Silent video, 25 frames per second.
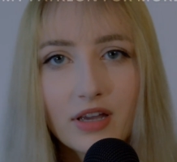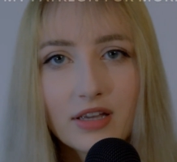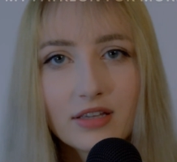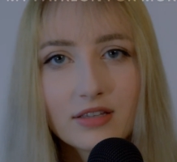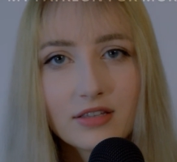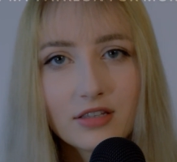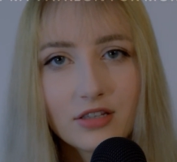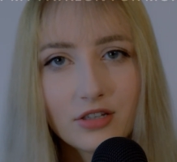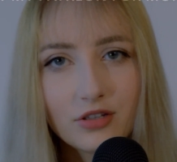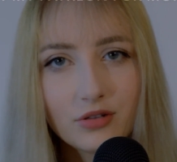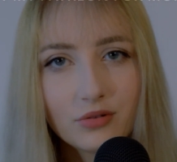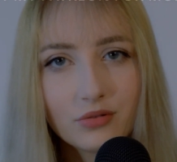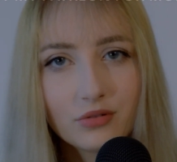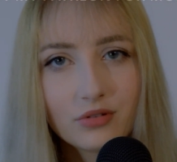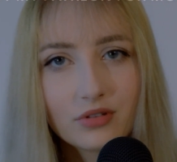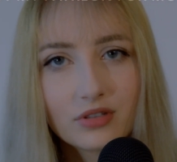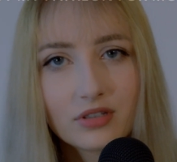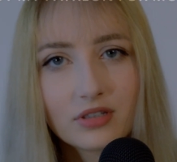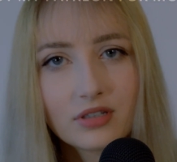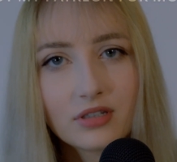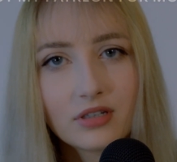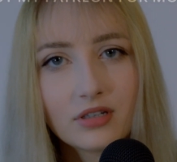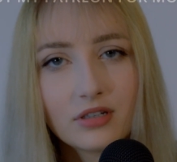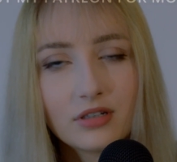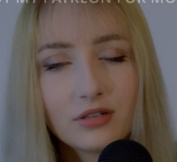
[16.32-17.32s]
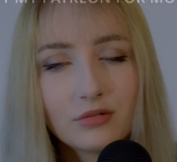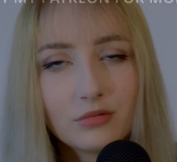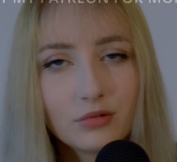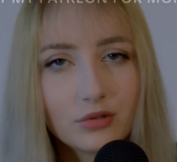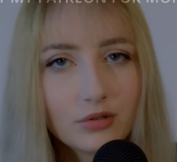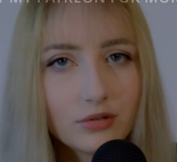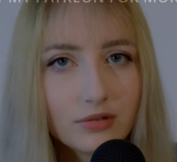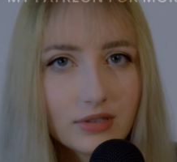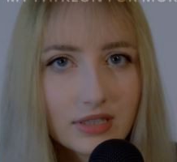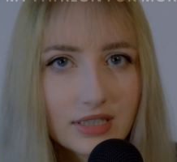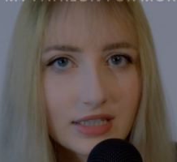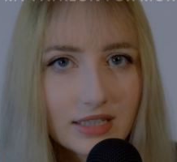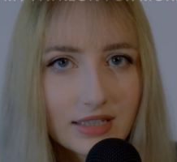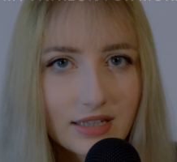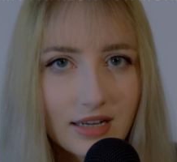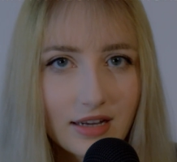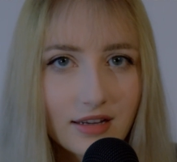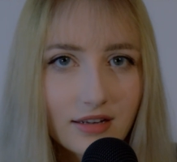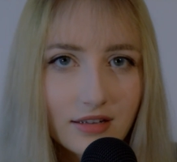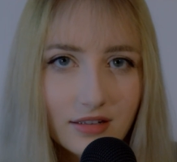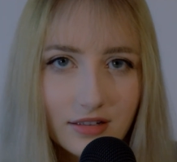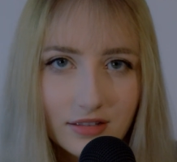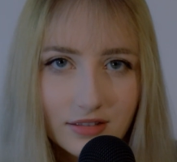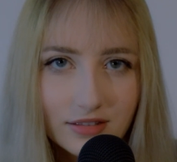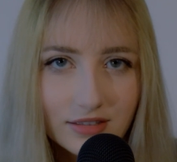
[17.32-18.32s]
always use Woodwick
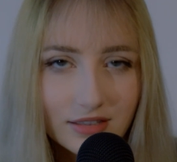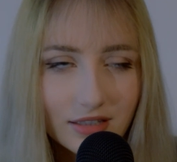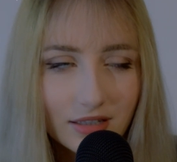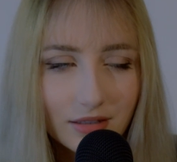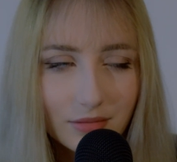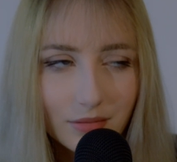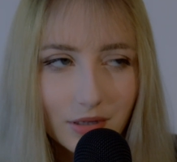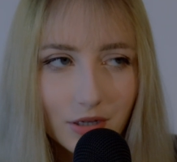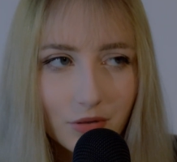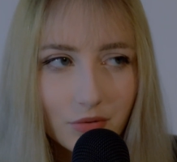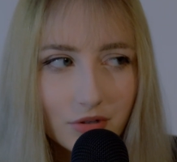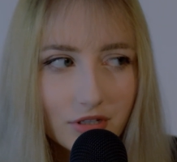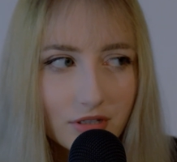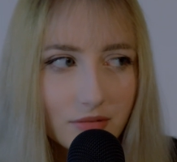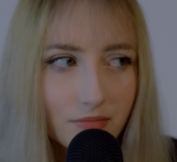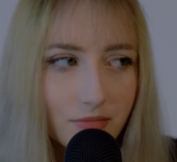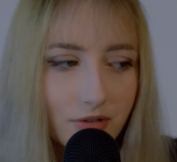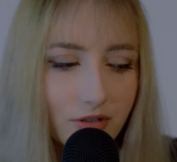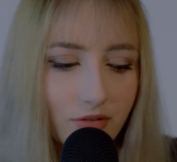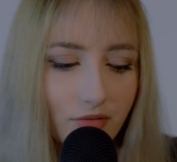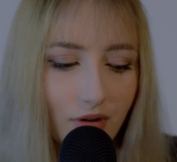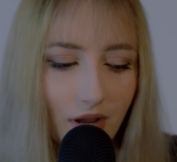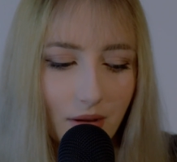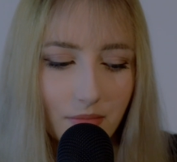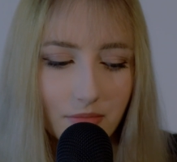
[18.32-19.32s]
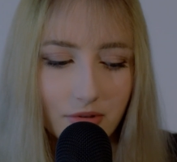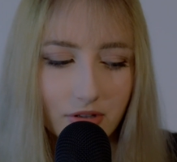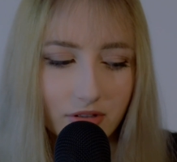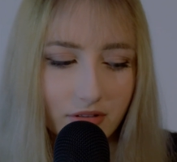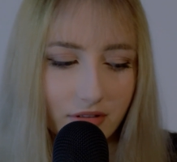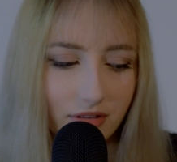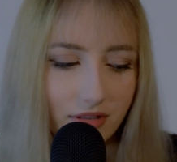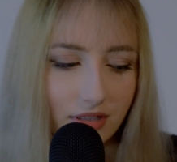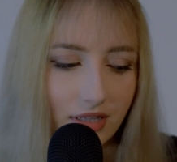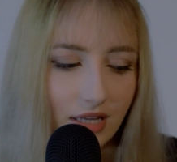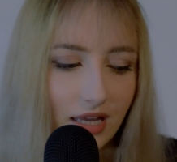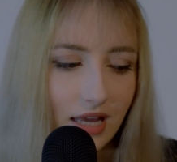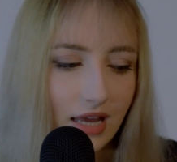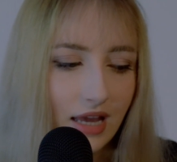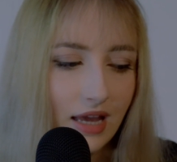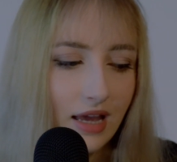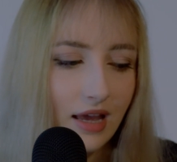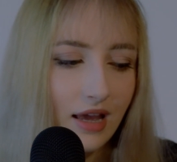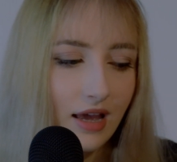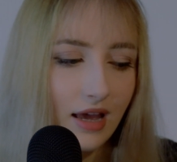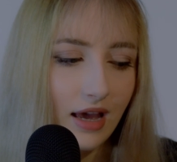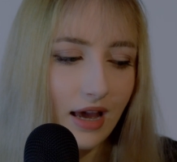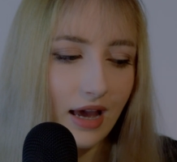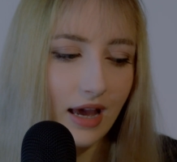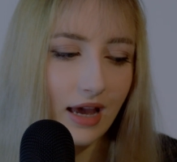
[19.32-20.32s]
candles in my whispered rambles,
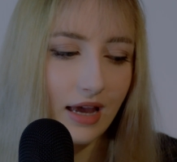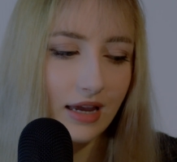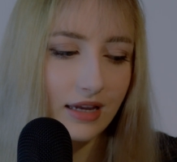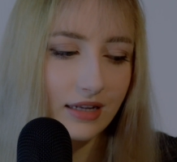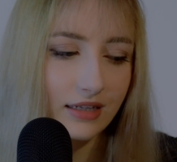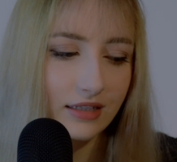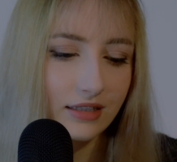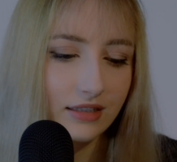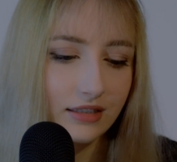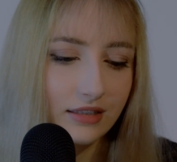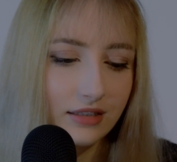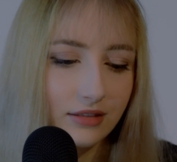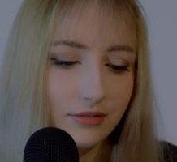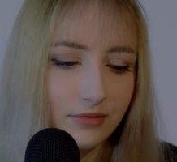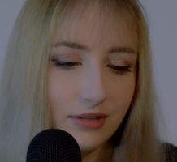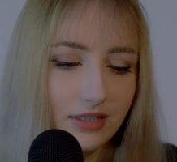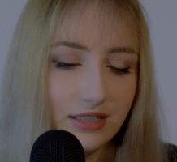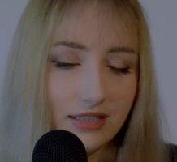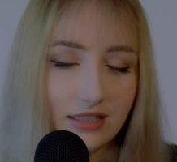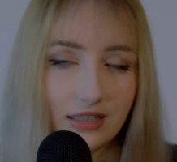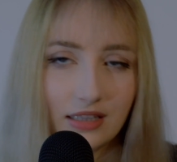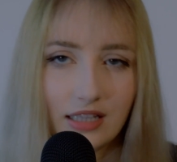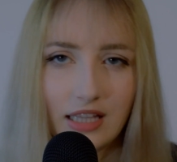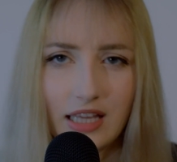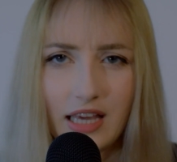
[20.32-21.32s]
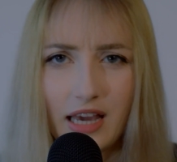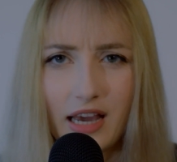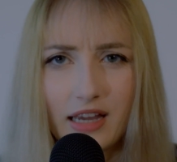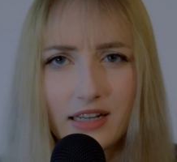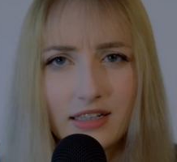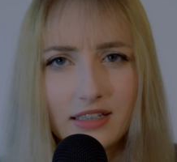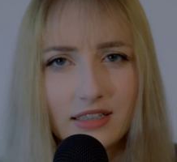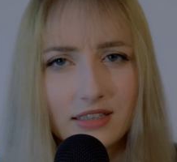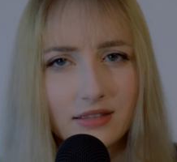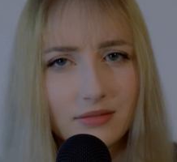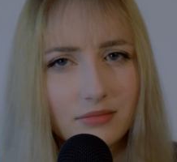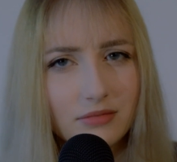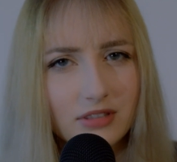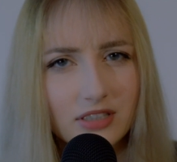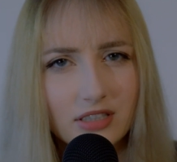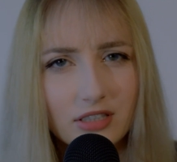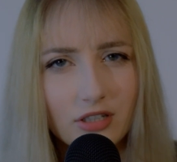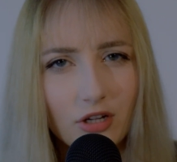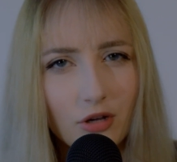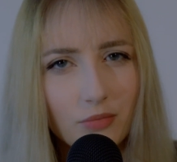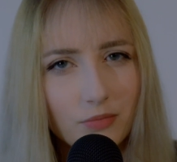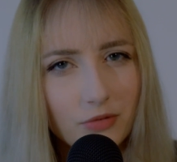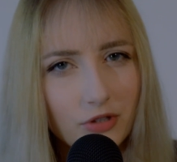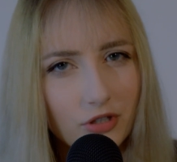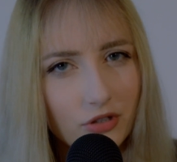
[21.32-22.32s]
and recently I
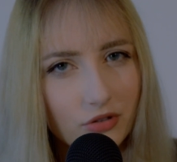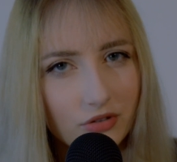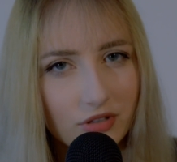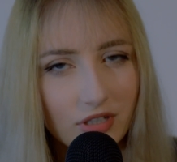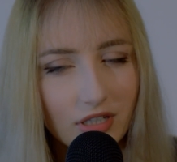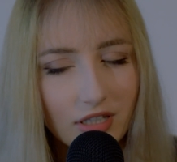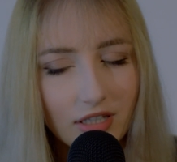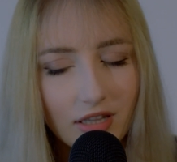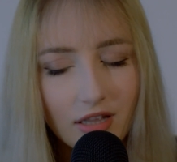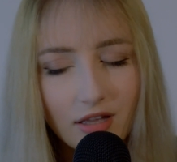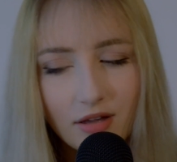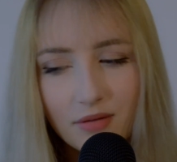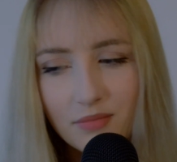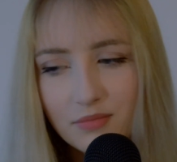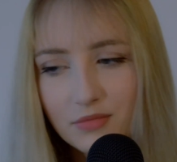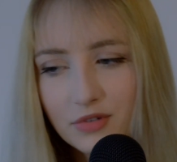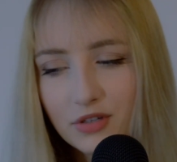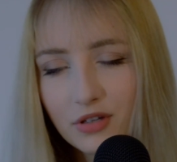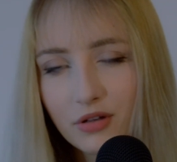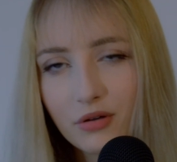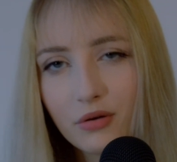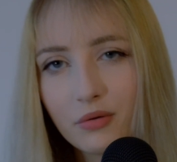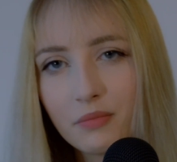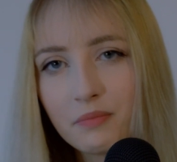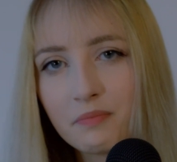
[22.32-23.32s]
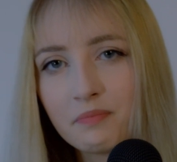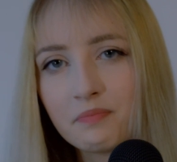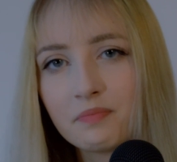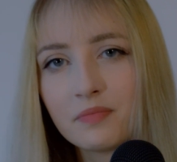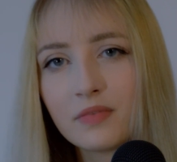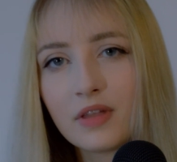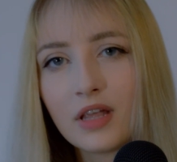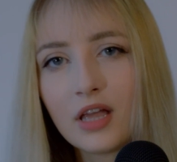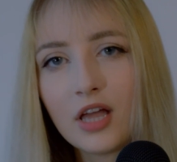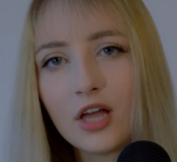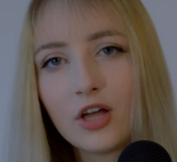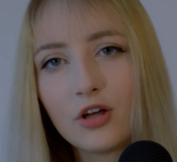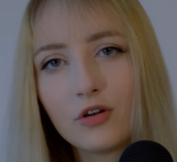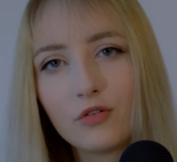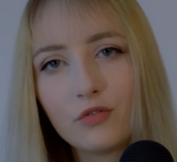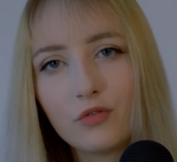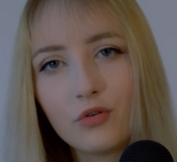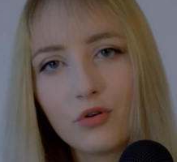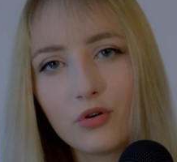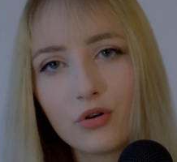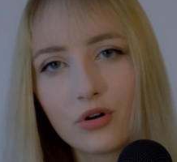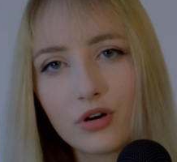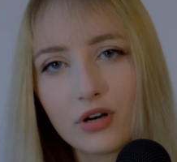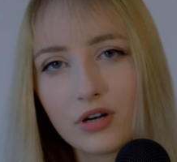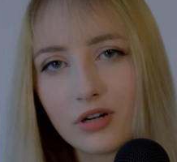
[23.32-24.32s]
stopped using them, so
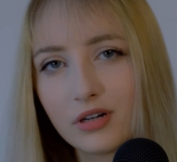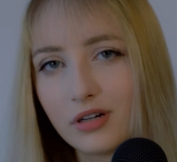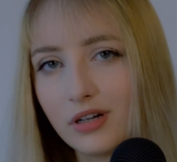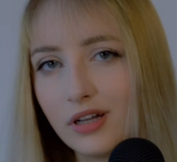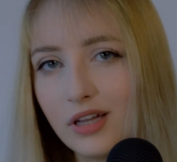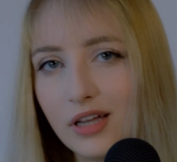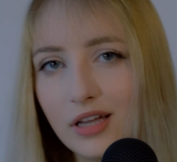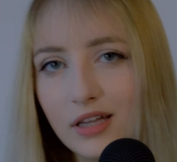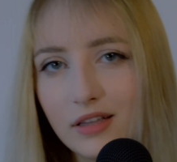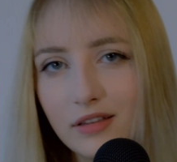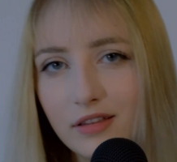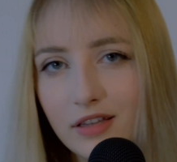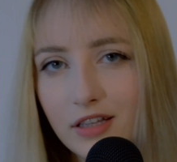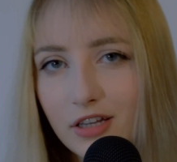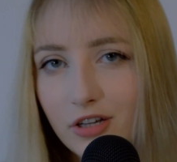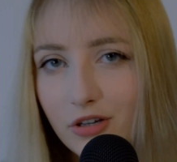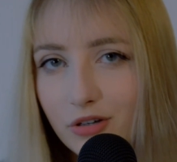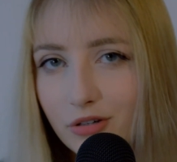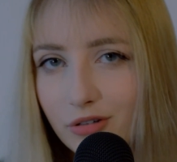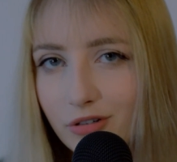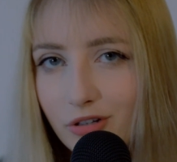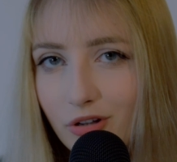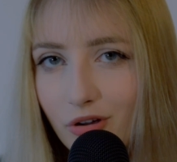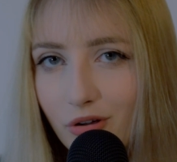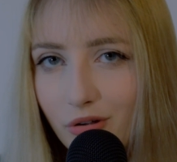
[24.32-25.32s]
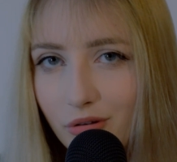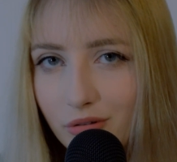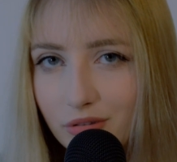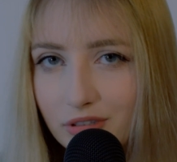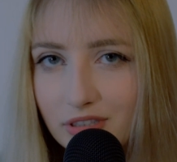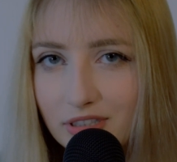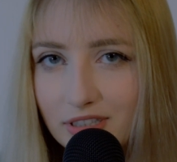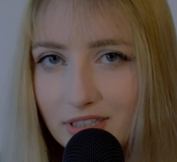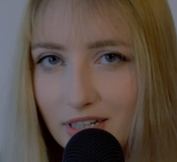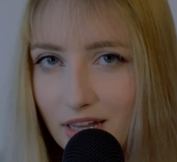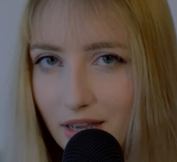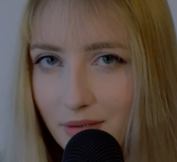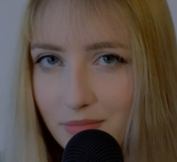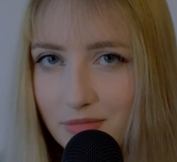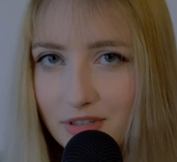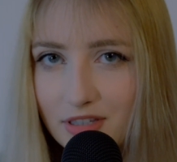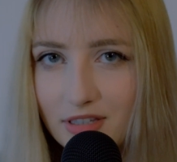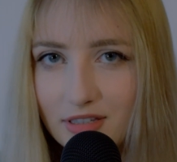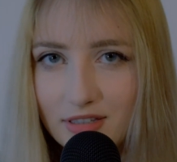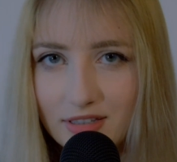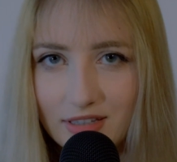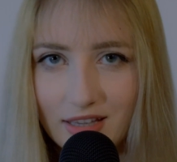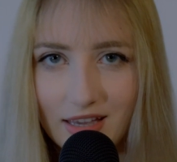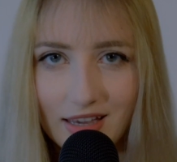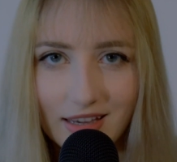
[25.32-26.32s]
for the good old times'
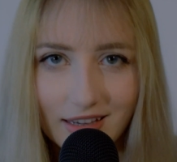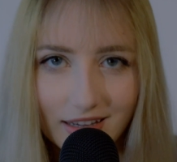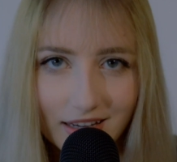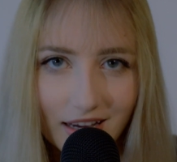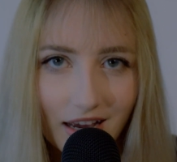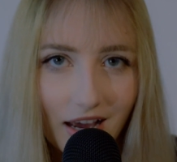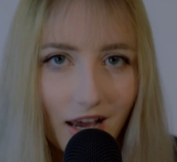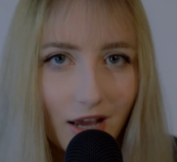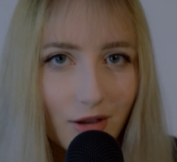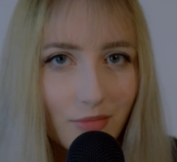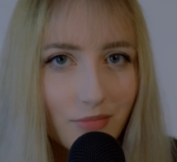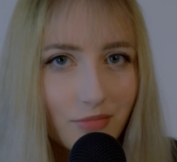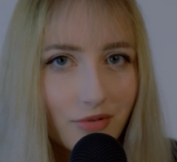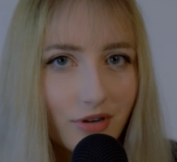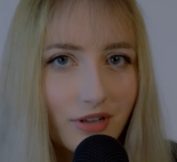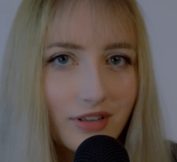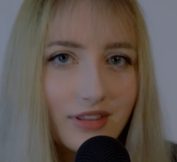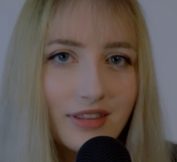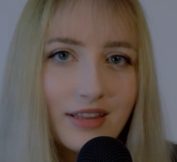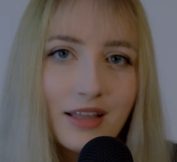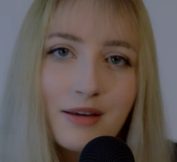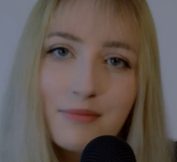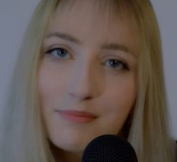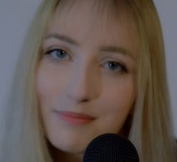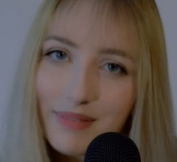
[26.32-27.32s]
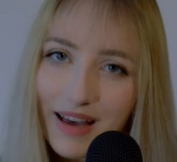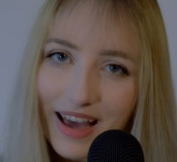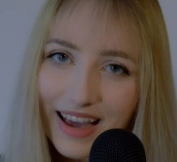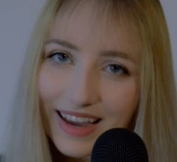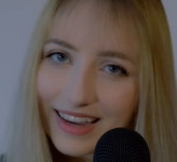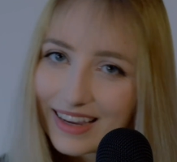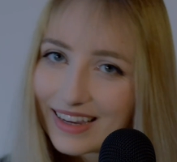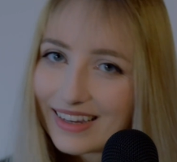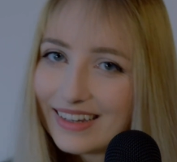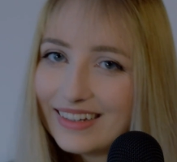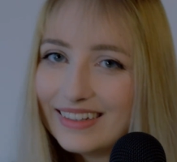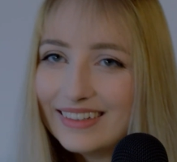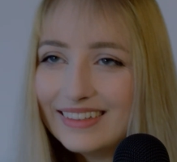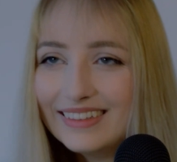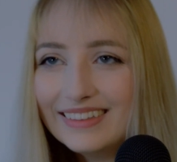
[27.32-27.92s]
sake, I brought them back.